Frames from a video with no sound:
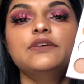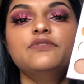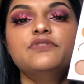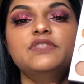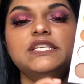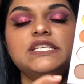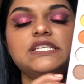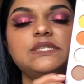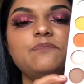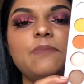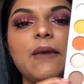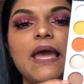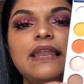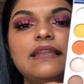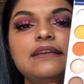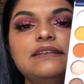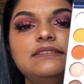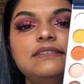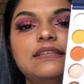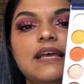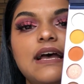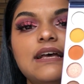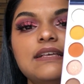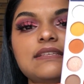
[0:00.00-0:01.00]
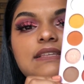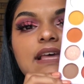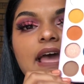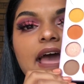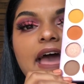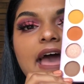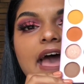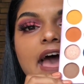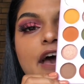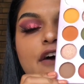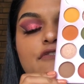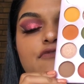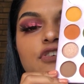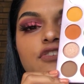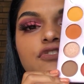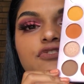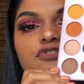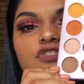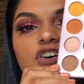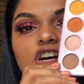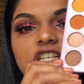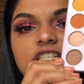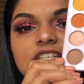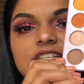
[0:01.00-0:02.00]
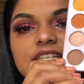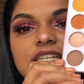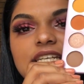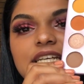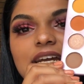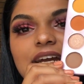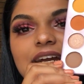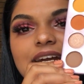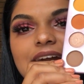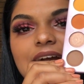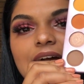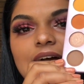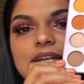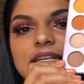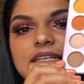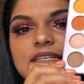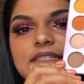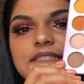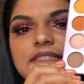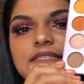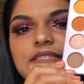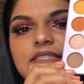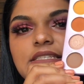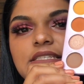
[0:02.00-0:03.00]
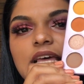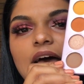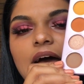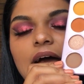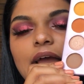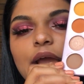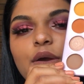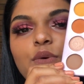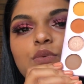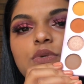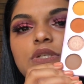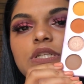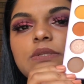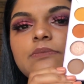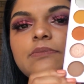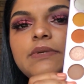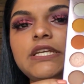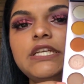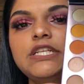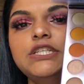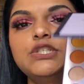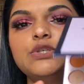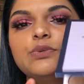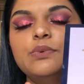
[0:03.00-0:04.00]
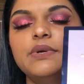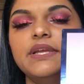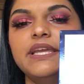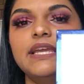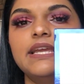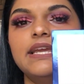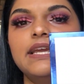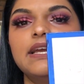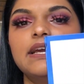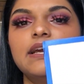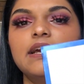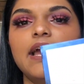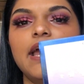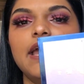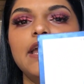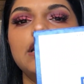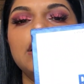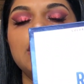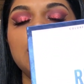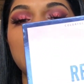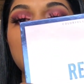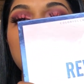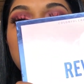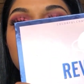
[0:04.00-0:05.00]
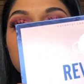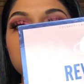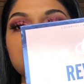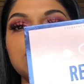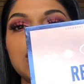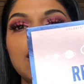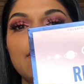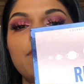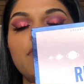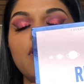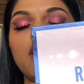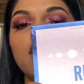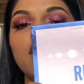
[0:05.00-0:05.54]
So this palette does have 40 colors. I will be doing a close-up